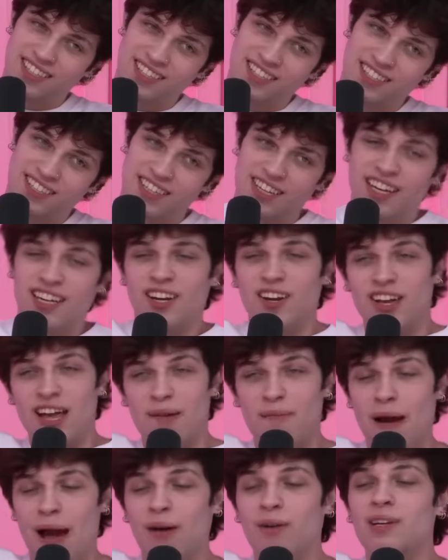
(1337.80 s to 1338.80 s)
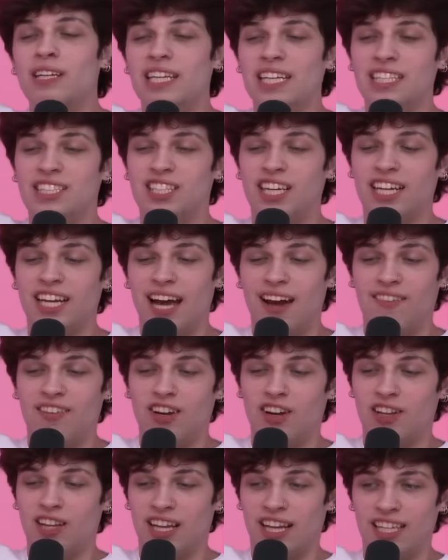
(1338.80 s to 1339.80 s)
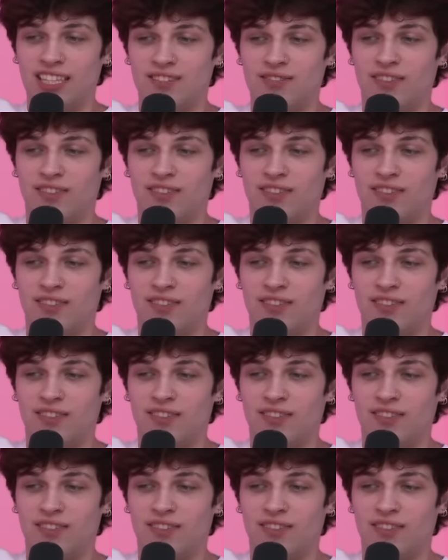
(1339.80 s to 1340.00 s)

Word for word: for sure. No, yeah, Matt would eat shit and have it on like his